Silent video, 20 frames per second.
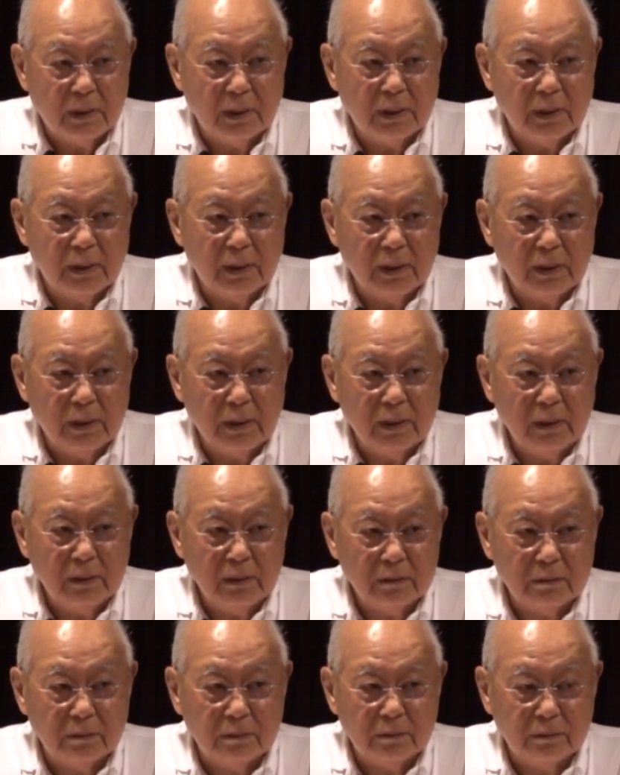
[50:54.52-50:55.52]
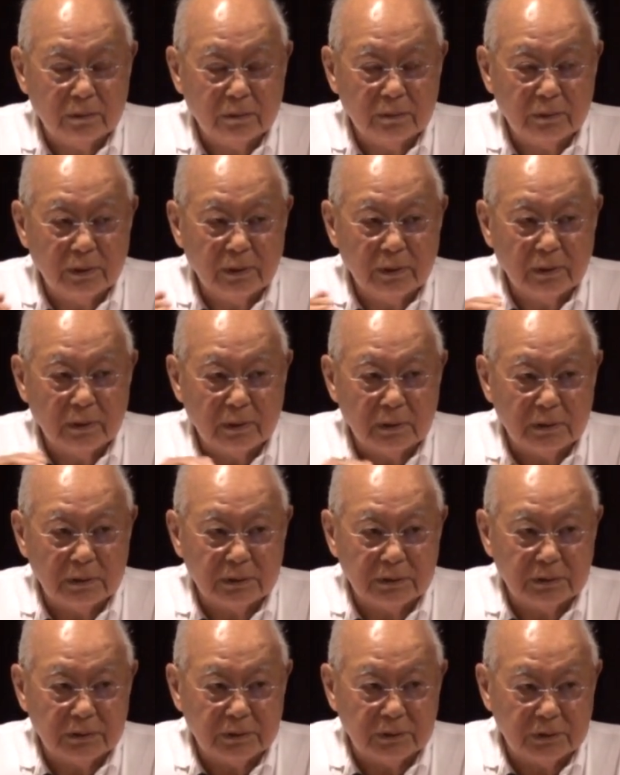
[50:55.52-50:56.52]
I learned
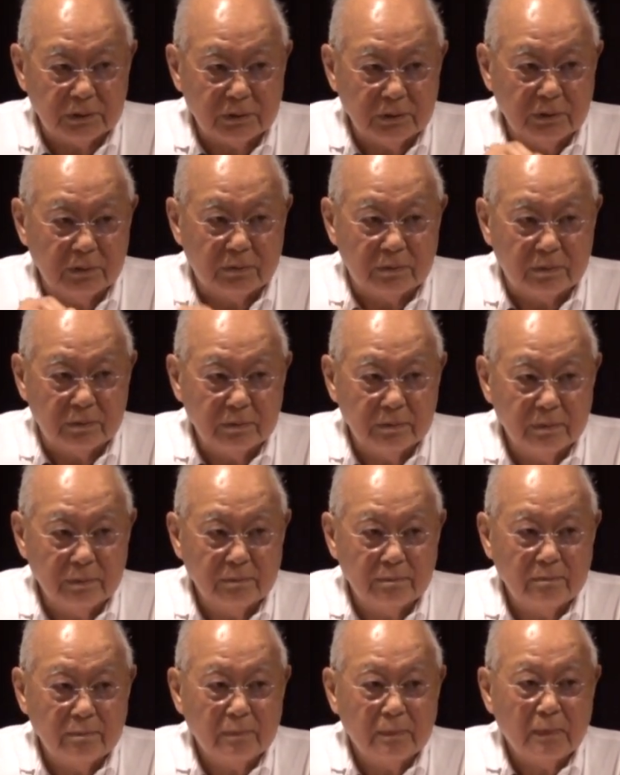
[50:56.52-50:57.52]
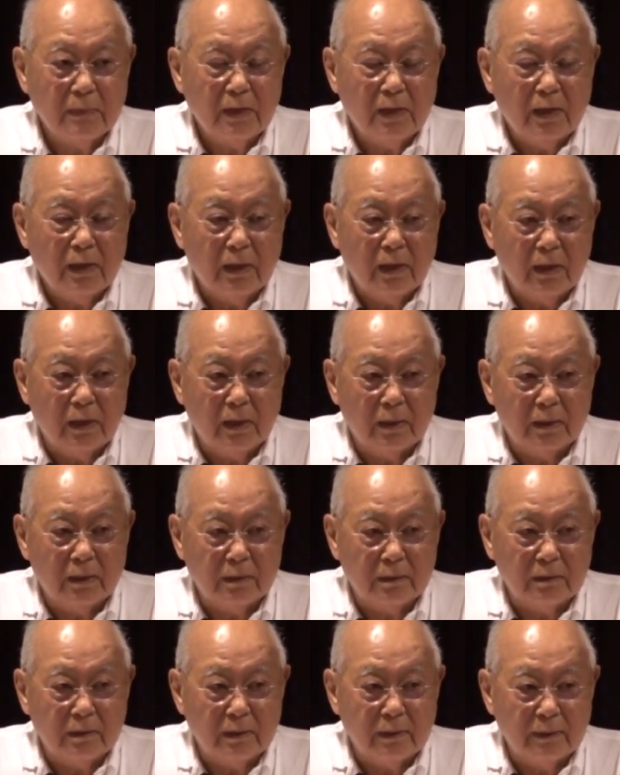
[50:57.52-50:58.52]
English in school.
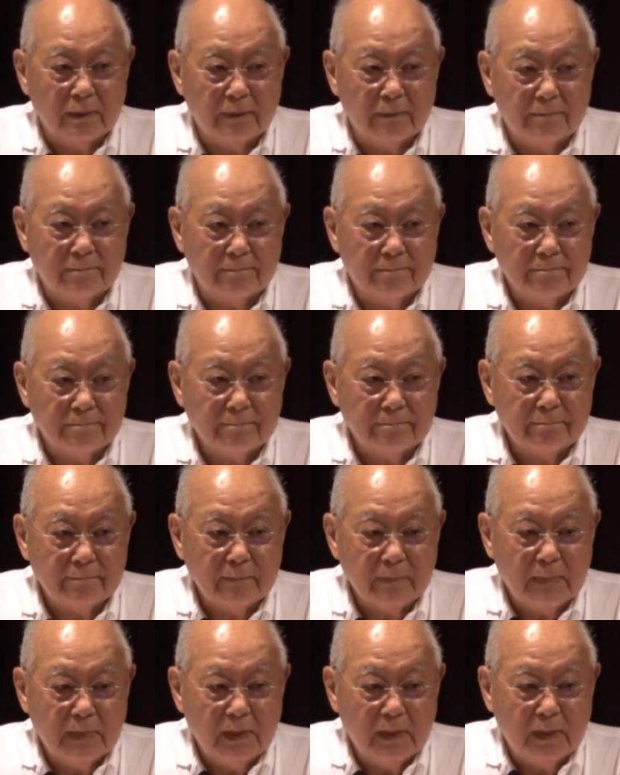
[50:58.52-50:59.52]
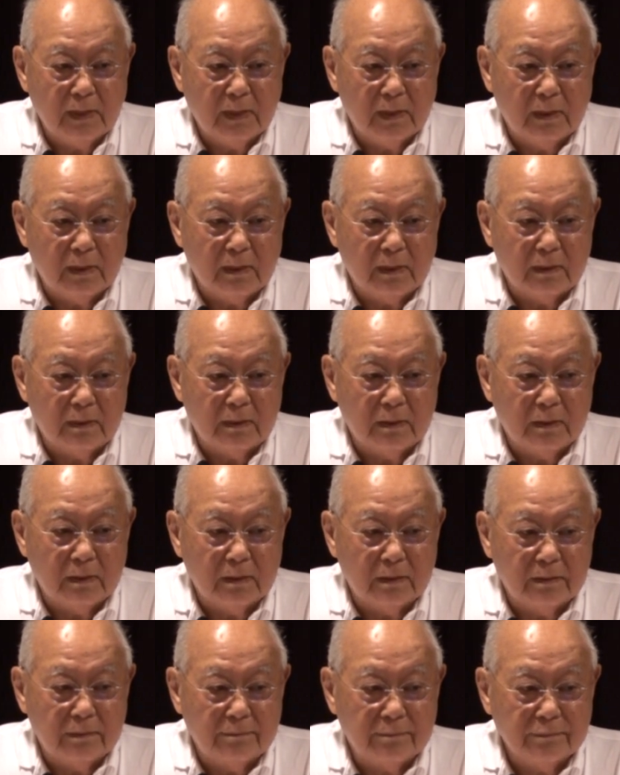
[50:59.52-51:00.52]
And um,
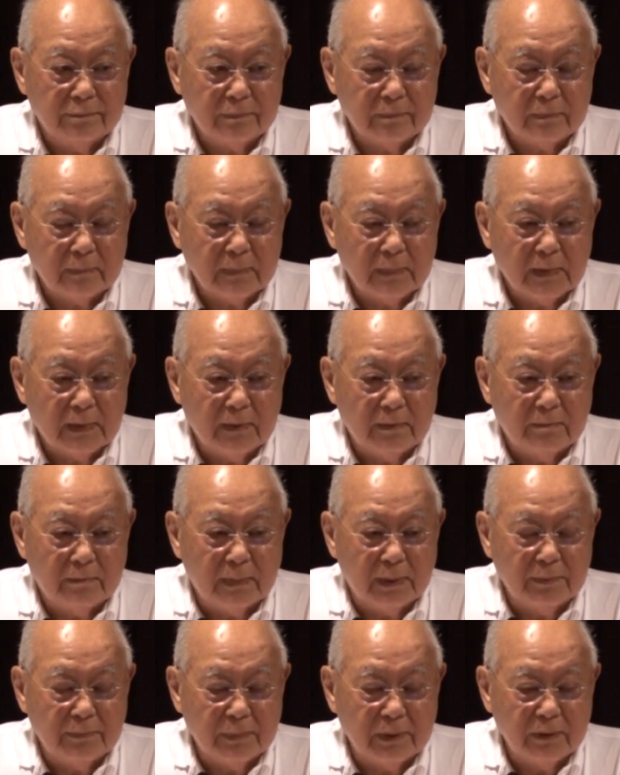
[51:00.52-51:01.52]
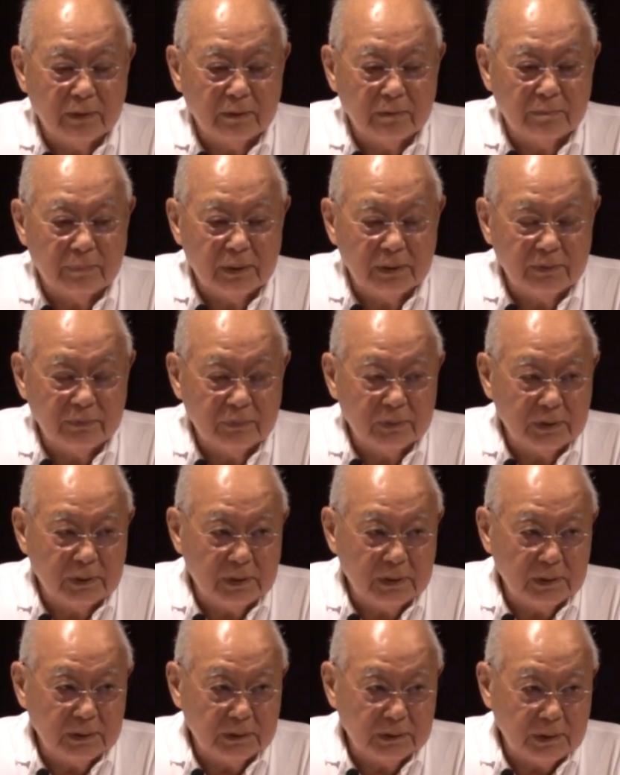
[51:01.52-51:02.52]
uh, my mother believed
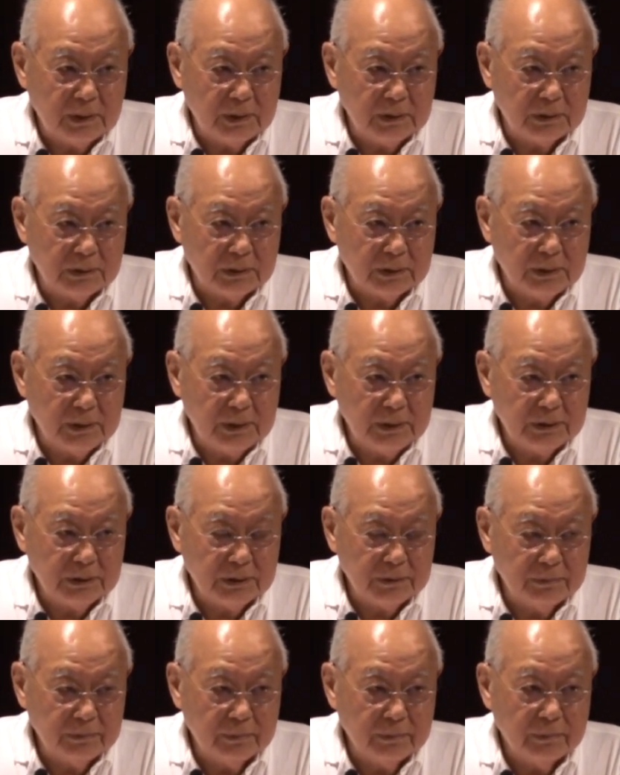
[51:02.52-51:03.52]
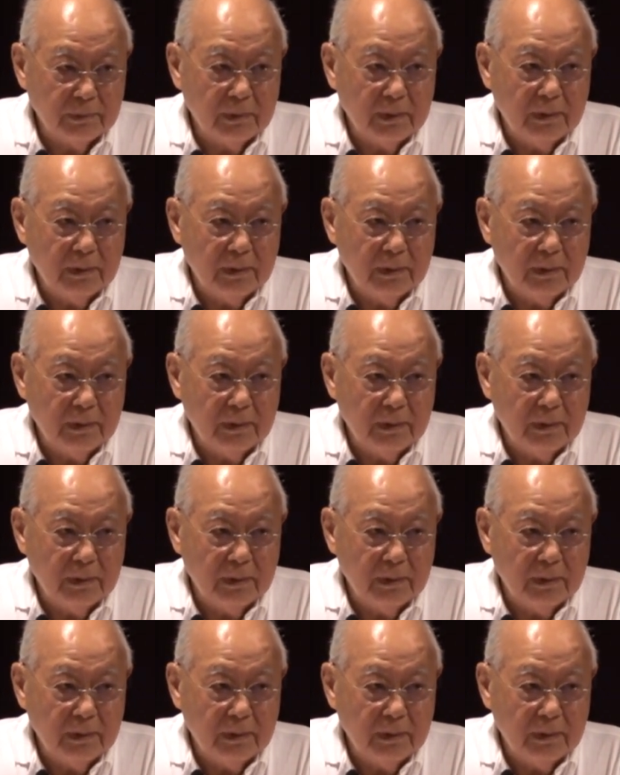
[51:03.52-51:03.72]
in education